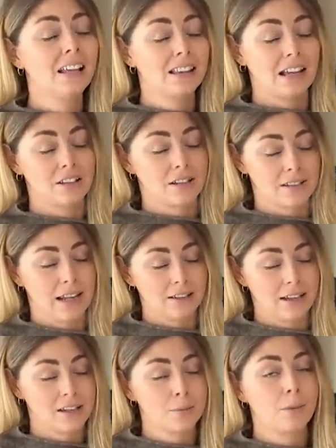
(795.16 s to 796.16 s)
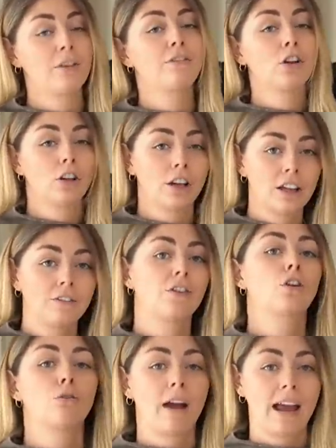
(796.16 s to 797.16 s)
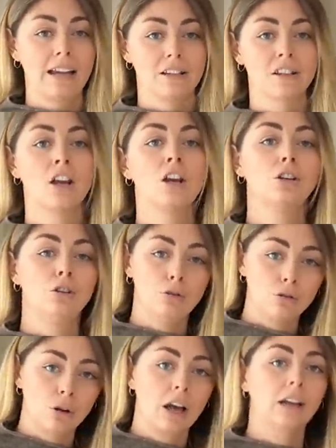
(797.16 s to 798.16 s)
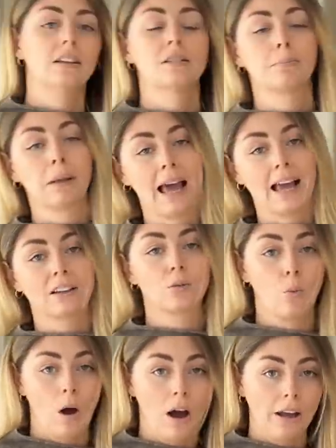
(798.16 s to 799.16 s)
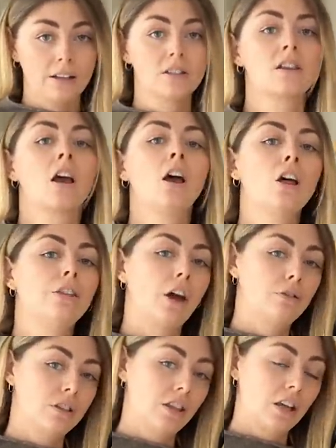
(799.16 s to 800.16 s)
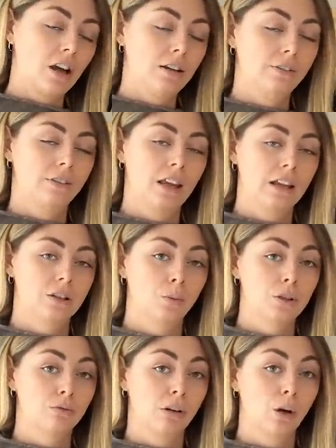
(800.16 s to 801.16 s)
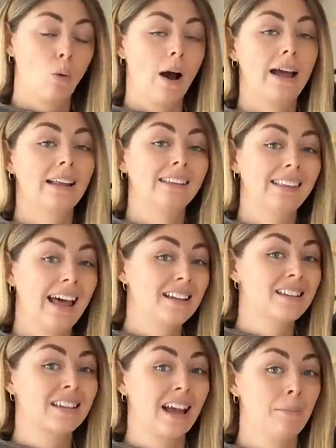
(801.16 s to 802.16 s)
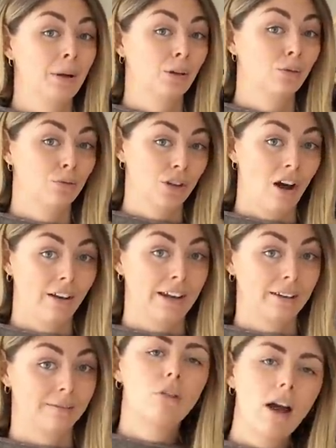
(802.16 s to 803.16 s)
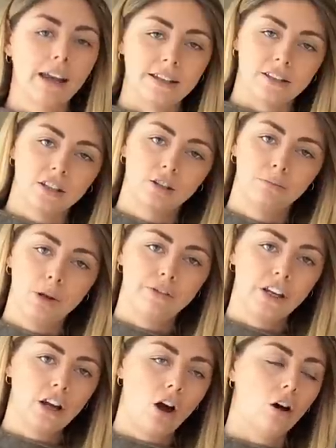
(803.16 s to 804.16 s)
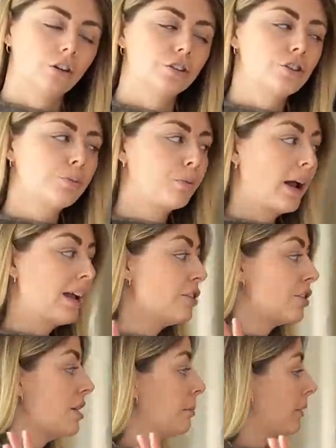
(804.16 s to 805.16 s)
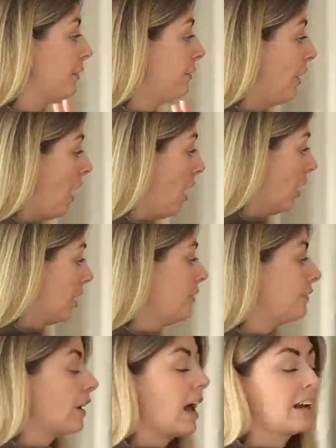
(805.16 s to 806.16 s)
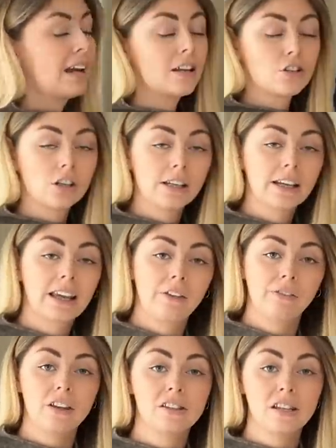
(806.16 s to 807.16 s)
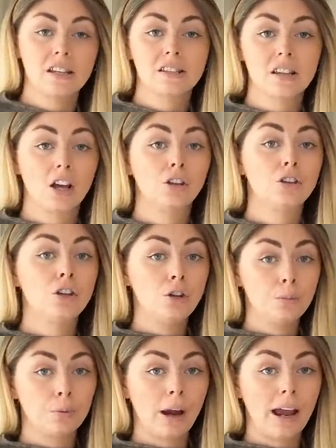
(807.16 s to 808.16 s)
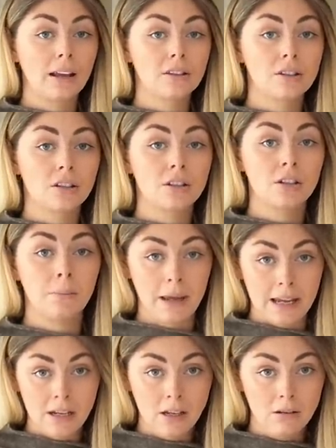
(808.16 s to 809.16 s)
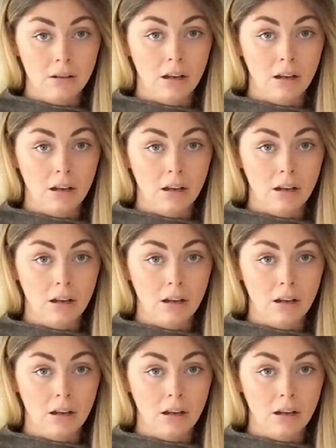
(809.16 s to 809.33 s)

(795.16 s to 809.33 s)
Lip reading: That doesn't exist. But if you're looking for greys, neutral colours, blacks, whites, those are the kind of things which require less chemical dyeing. Right, moving on to brand number 5, and actually again this is a new brand to me